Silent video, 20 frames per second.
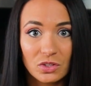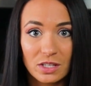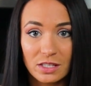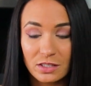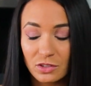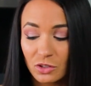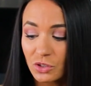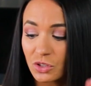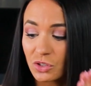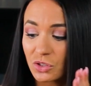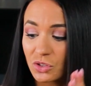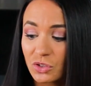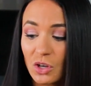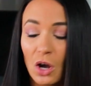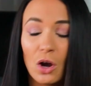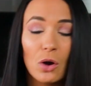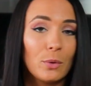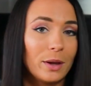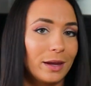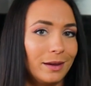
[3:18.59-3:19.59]
These are
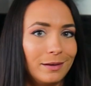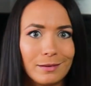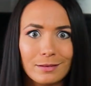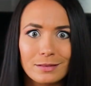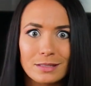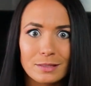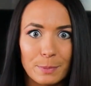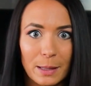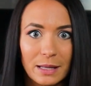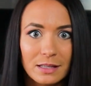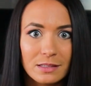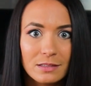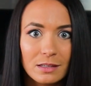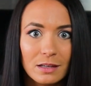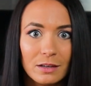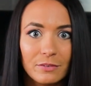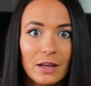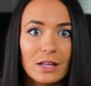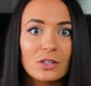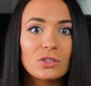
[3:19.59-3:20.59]
so
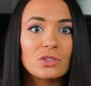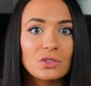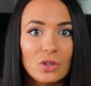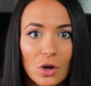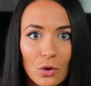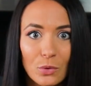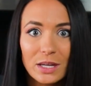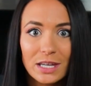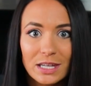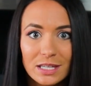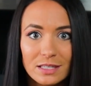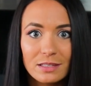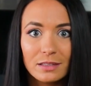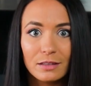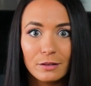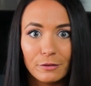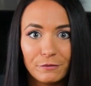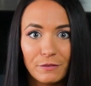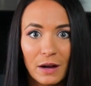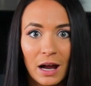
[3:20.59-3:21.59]
inexpensive and so easy
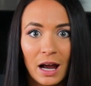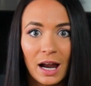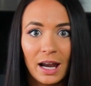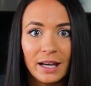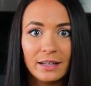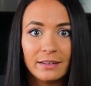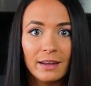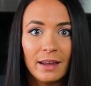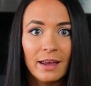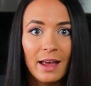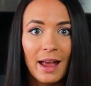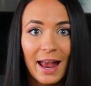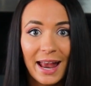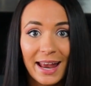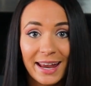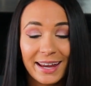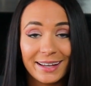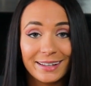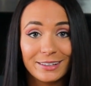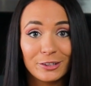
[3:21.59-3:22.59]
to find,
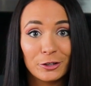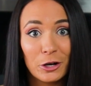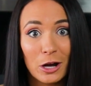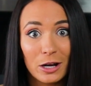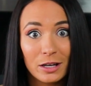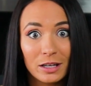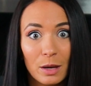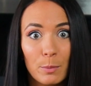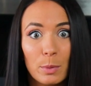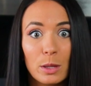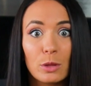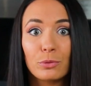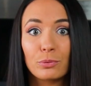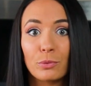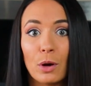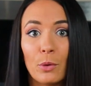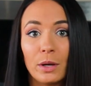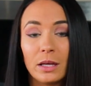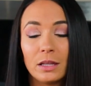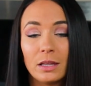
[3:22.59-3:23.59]
and you're not gonna be
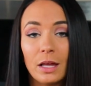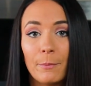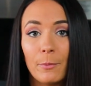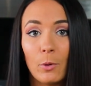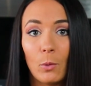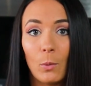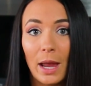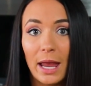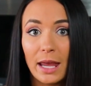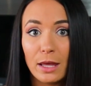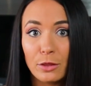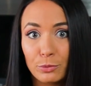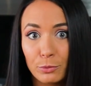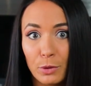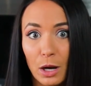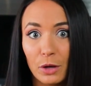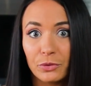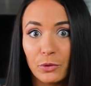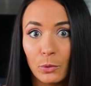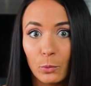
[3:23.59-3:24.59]
throwing them away
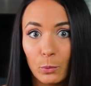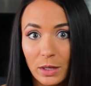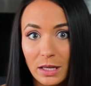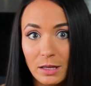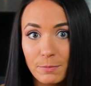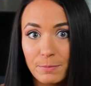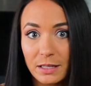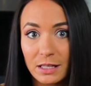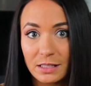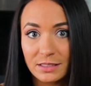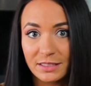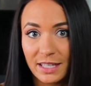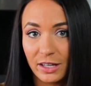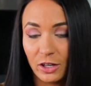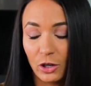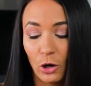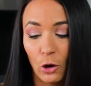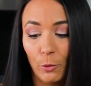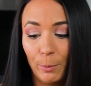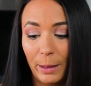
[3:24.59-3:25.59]
throughout the week because they
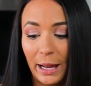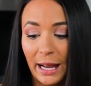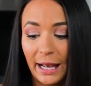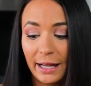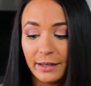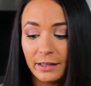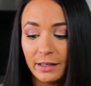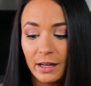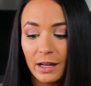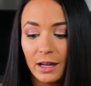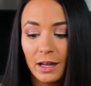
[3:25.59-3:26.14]
go bad.